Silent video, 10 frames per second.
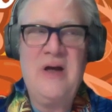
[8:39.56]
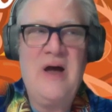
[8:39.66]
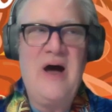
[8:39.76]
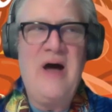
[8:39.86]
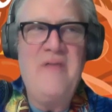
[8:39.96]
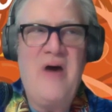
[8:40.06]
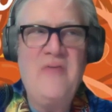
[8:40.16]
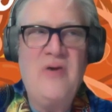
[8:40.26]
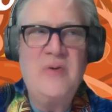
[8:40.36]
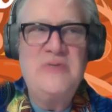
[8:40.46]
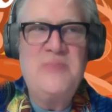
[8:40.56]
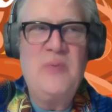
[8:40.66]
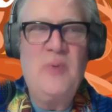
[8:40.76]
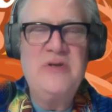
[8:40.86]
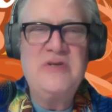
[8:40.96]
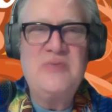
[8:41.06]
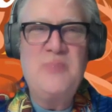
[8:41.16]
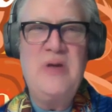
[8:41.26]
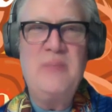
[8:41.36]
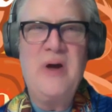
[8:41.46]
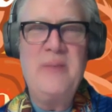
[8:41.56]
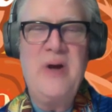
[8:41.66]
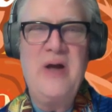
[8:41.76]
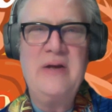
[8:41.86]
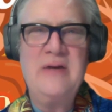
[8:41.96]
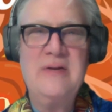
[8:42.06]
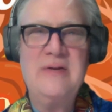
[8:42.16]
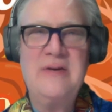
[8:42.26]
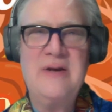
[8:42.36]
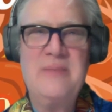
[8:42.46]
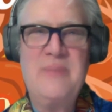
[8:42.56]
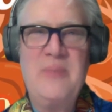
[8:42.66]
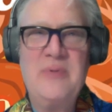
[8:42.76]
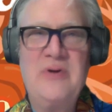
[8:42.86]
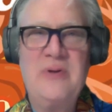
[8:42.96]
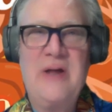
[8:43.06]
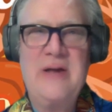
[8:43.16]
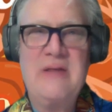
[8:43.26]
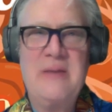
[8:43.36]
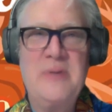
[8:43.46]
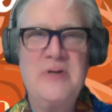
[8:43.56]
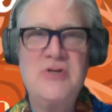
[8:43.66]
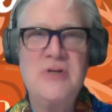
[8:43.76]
I've always been one to speak my mind and people don't like that much.